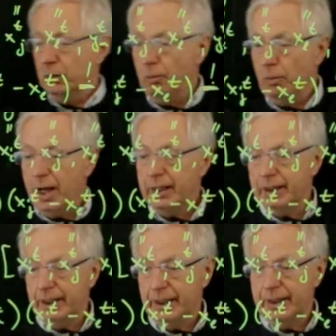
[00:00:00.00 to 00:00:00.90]
the
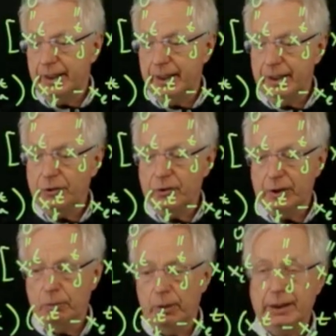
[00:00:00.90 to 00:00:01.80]
YAS
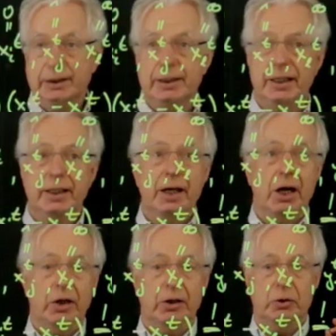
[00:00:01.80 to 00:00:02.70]
and YTA
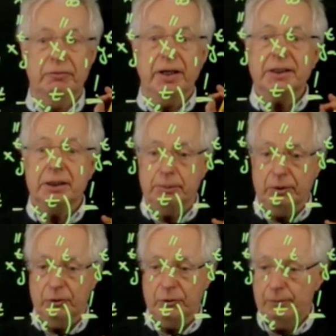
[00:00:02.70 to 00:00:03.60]
are our
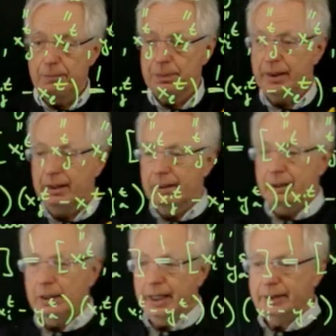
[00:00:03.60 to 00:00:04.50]
variables,
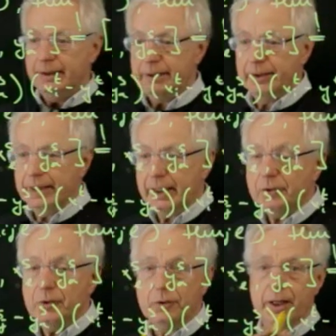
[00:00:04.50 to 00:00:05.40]
and the
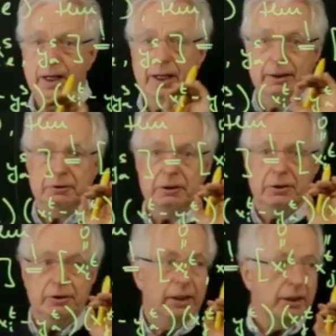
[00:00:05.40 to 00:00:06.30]
x's are
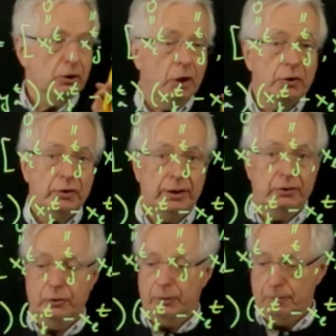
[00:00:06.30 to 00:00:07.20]

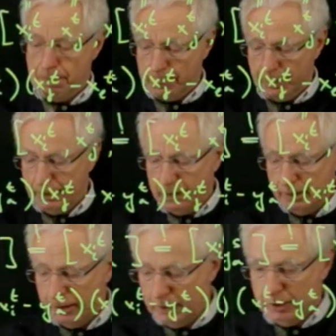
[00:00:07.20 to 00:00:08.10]
constants.
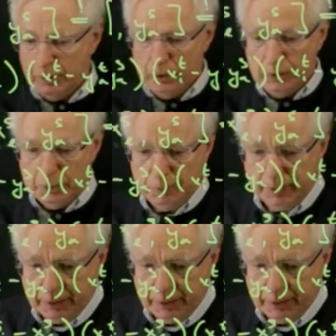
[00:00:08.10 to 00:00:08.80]
So we